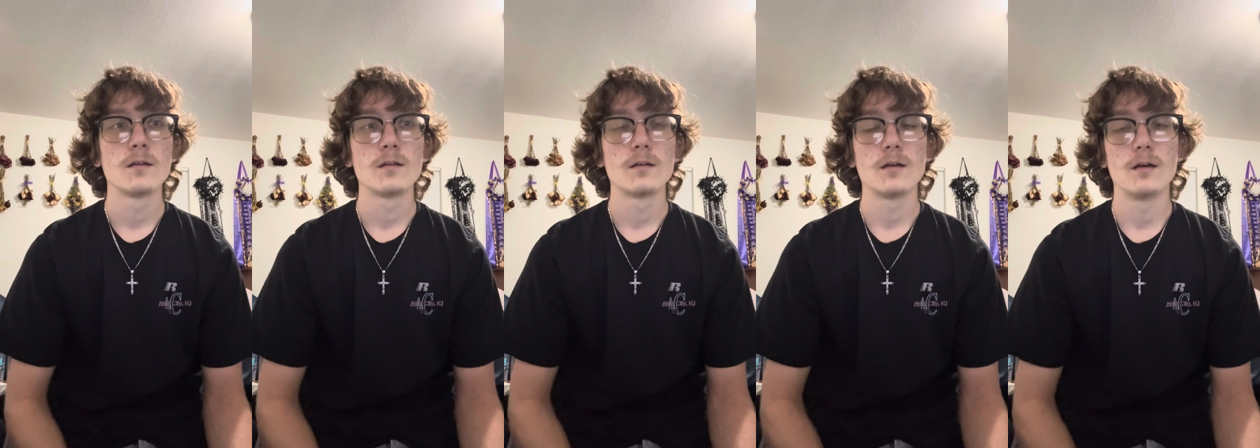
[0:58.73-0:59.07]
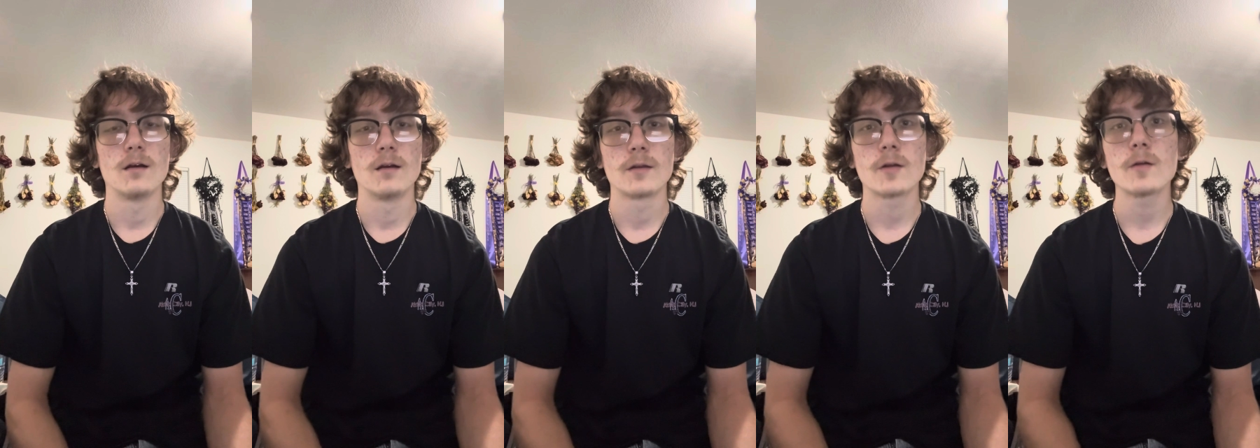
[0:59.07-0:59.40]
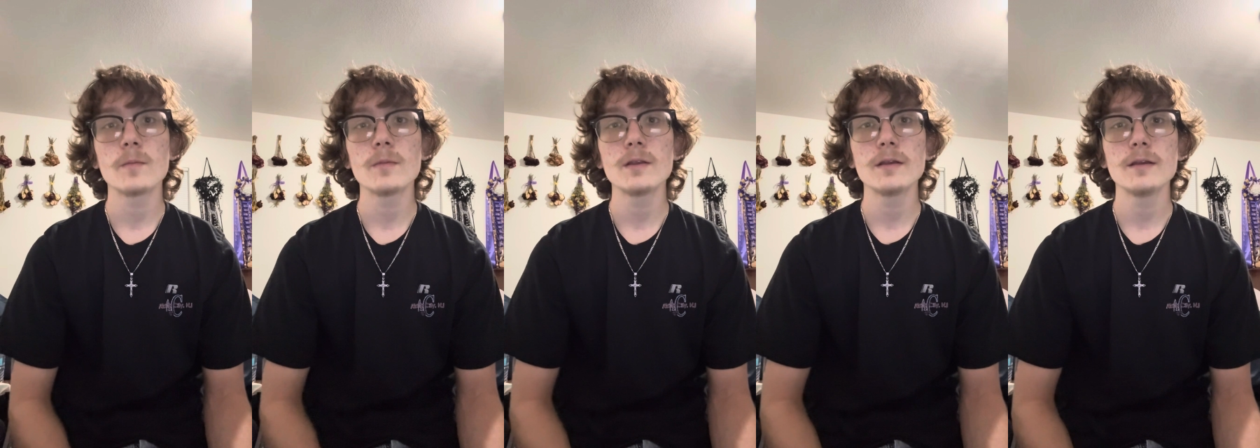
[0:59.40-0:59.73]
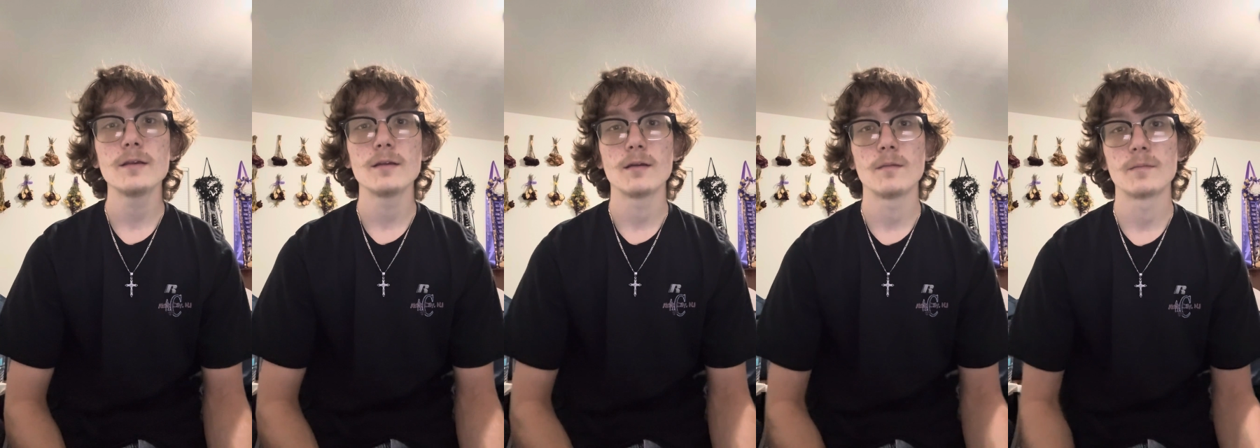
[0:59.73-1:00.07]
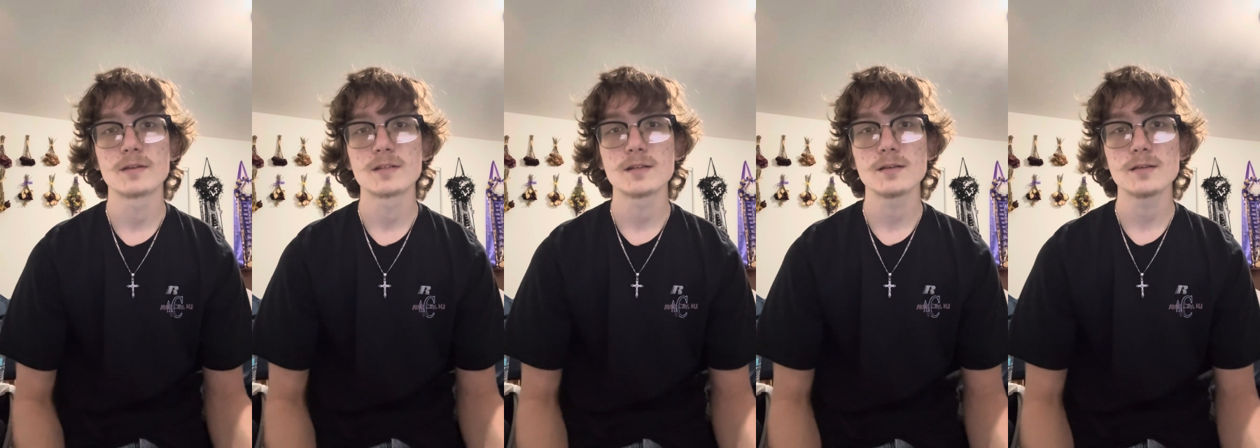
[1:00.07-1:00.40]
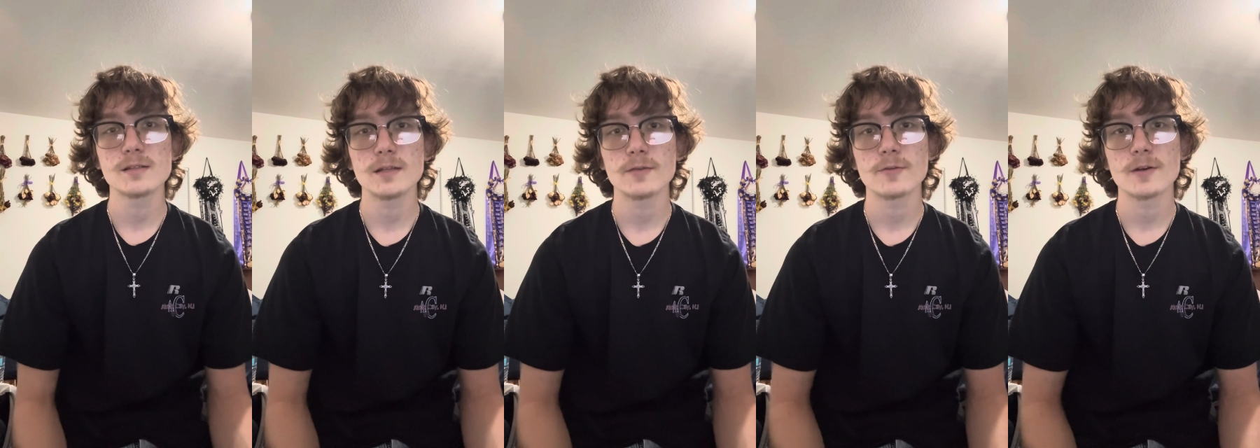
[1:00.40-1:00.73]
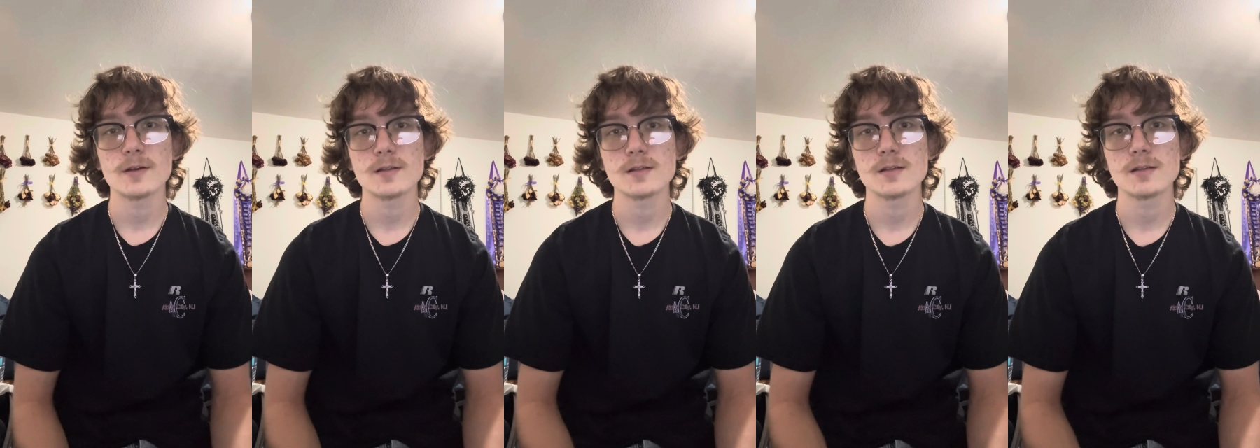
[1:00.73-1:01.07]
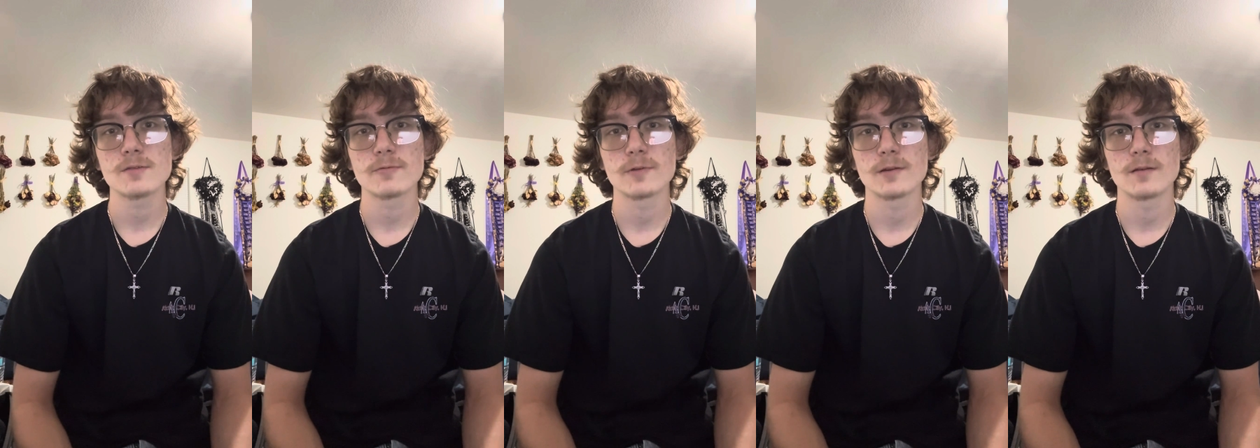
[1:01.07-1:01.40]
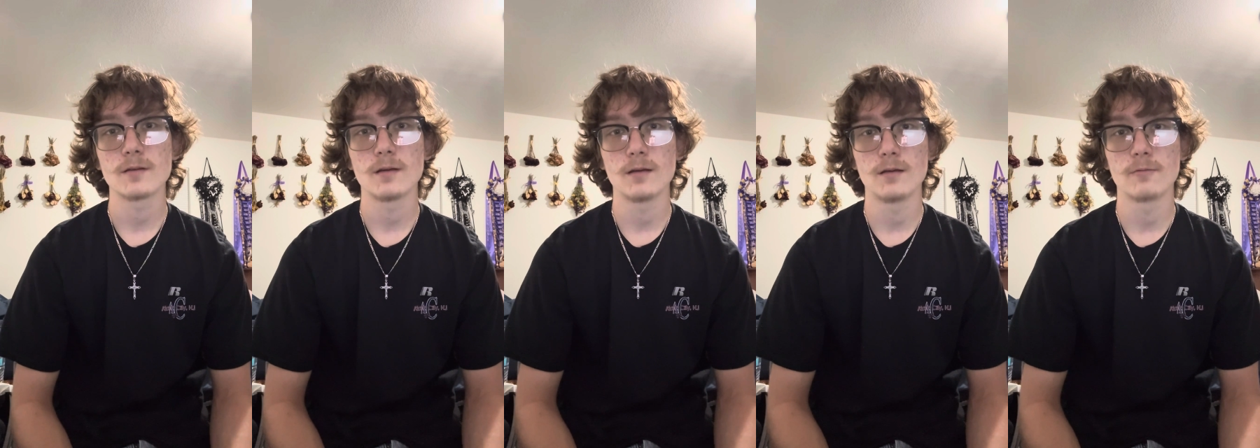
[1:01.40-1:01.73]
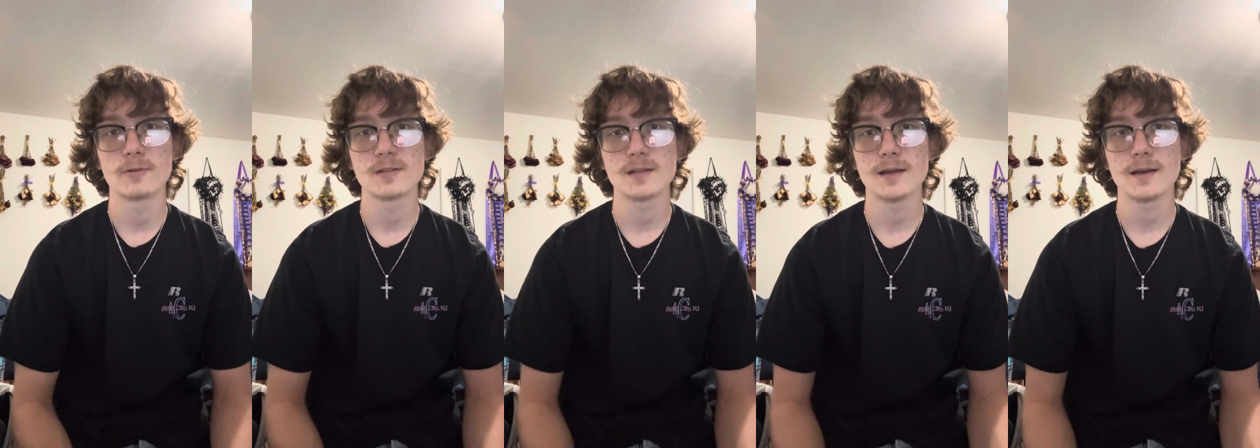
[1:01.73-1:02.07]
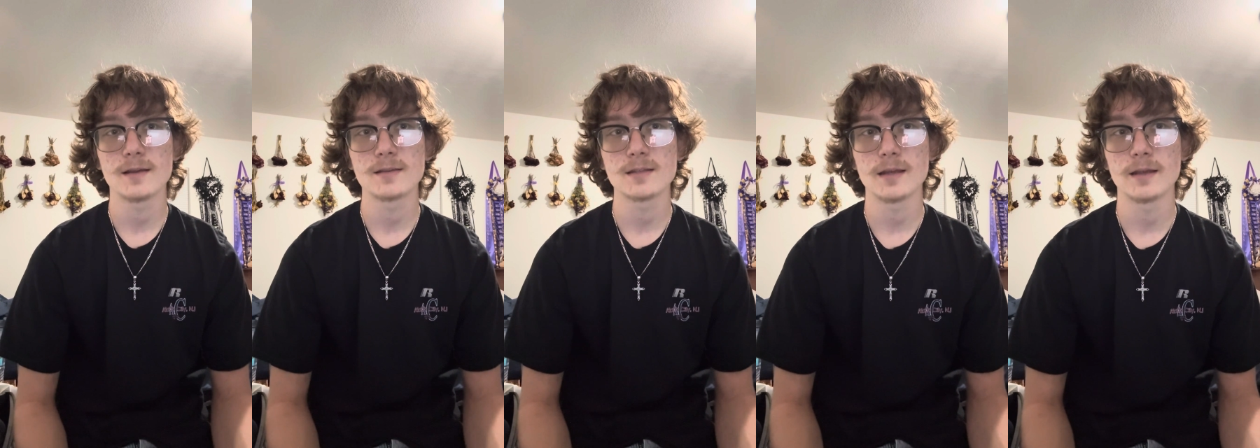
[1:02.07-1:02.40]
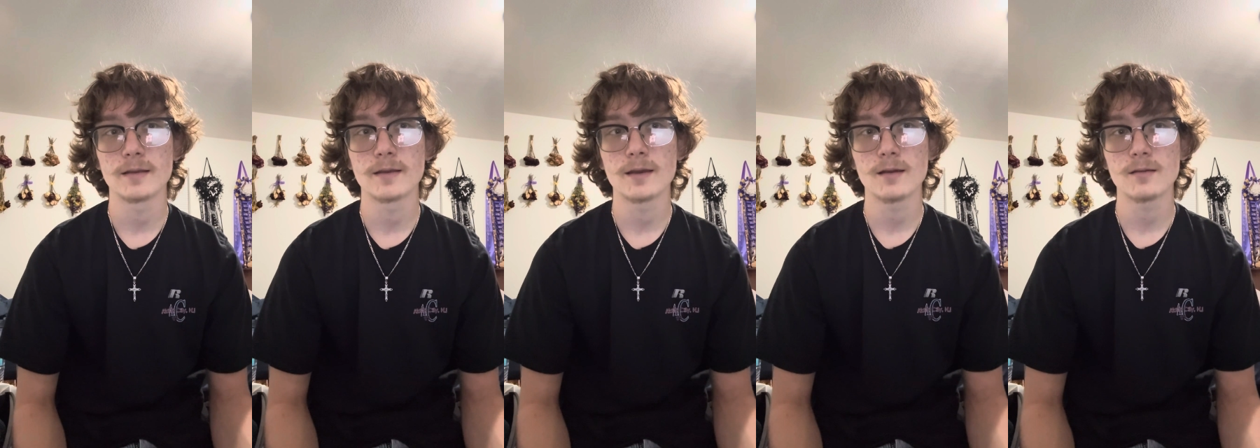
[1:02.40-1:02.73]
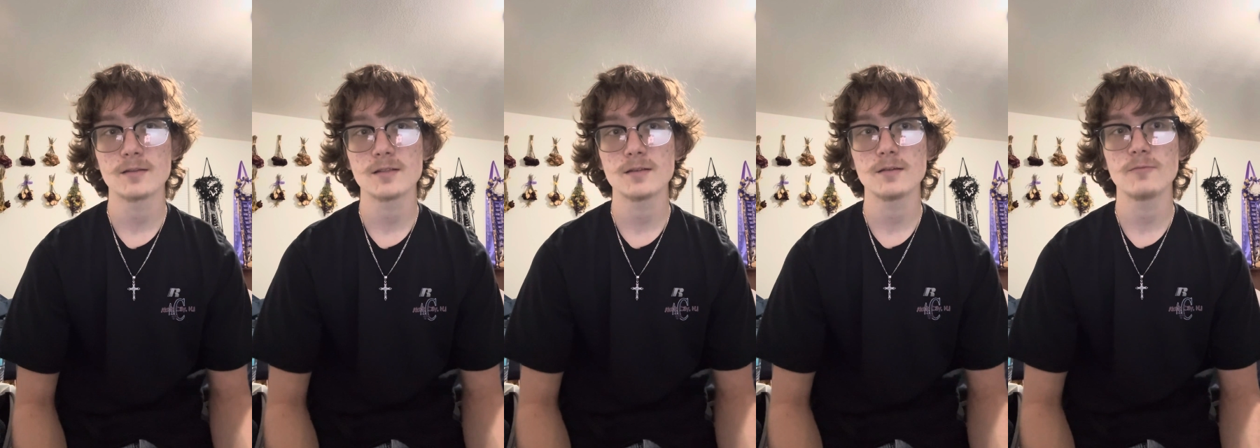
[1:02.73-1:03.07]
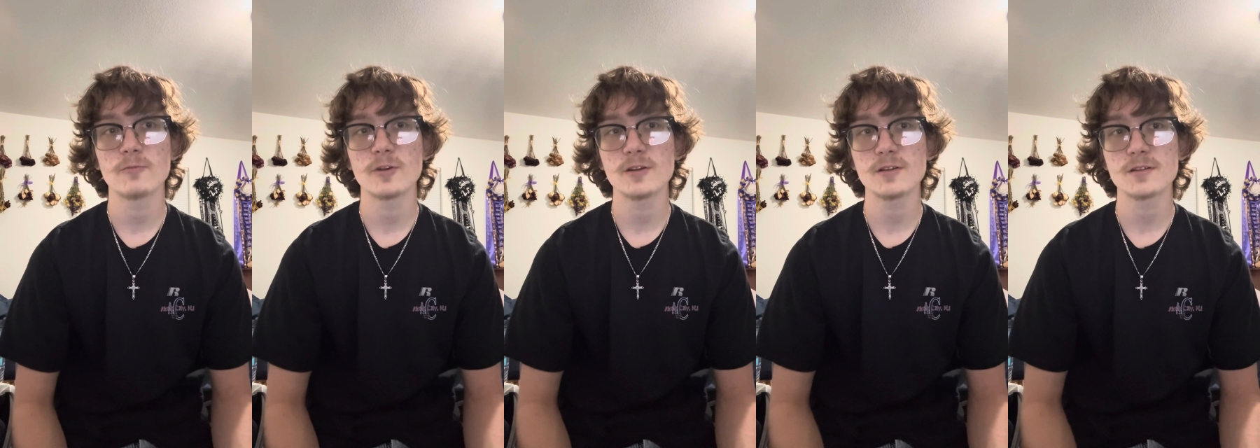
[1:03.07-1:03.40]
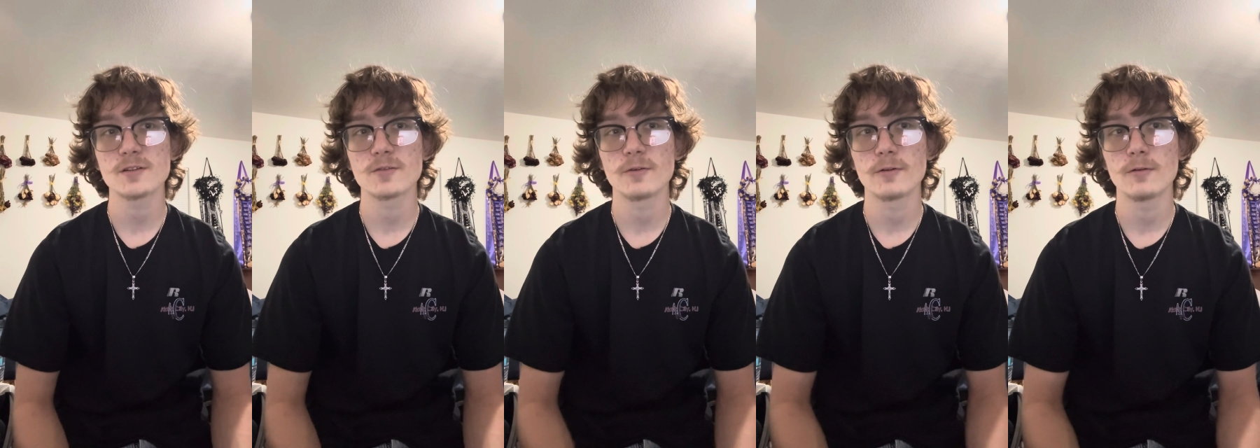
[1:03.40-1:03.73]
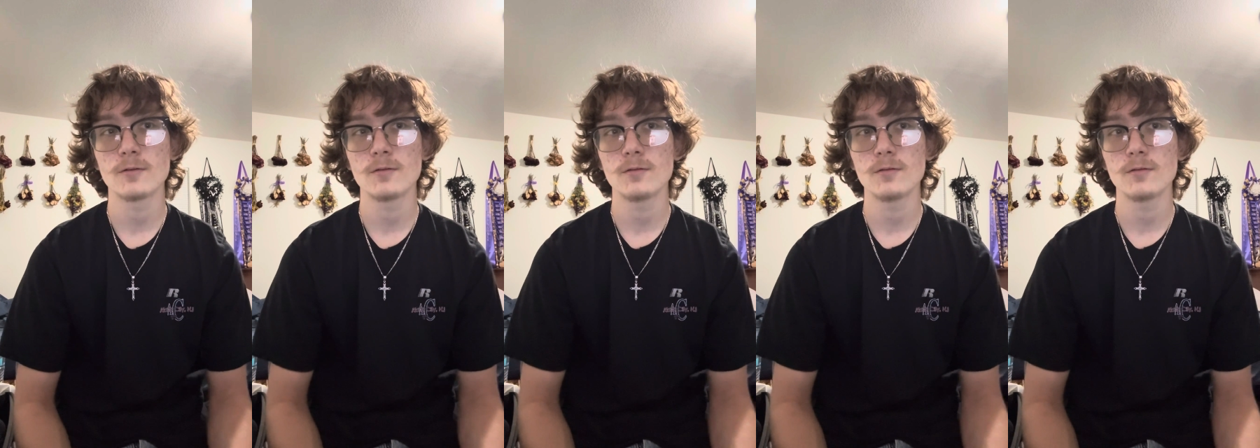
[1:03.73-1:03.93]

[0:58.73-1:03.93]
Normally, Bacillus anthracis resides in calcium-rich soil